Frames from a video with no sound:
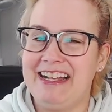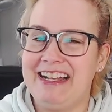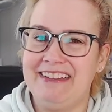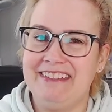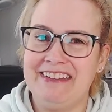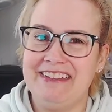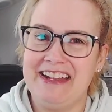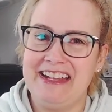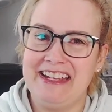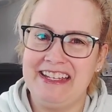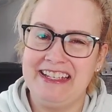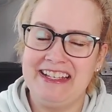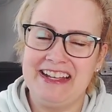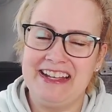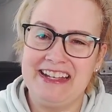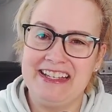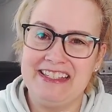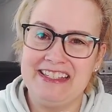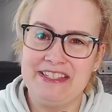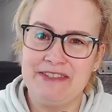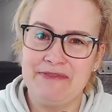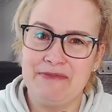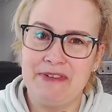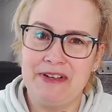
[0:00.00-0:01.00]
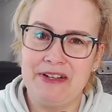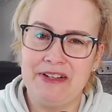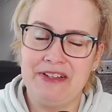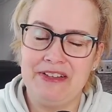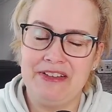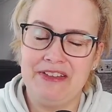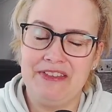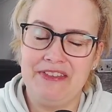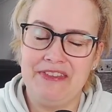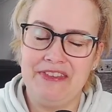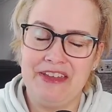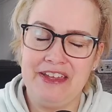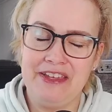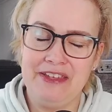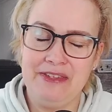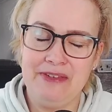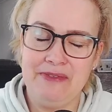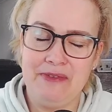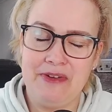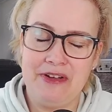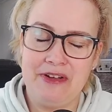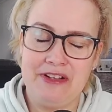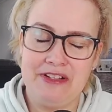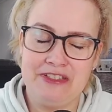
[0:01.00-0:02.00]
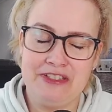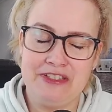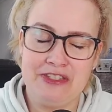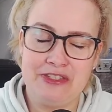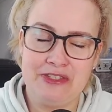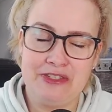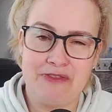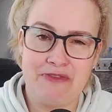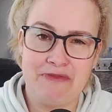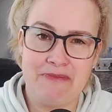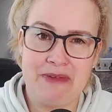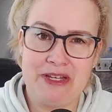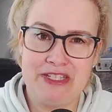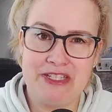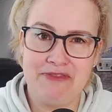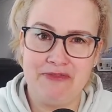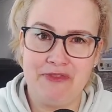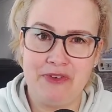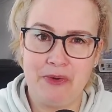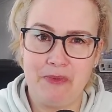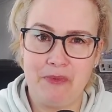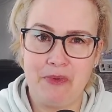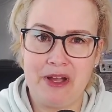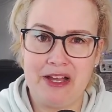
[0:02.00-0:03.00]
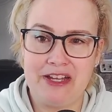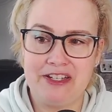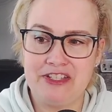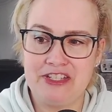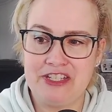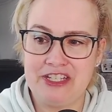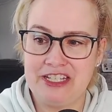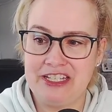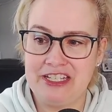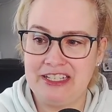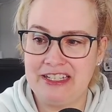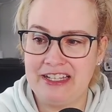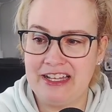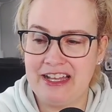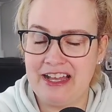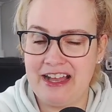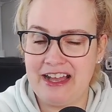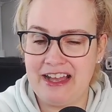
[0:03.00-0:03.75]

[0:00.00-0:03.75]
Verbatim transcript: All right, guys. Well, thank you all so much for watching.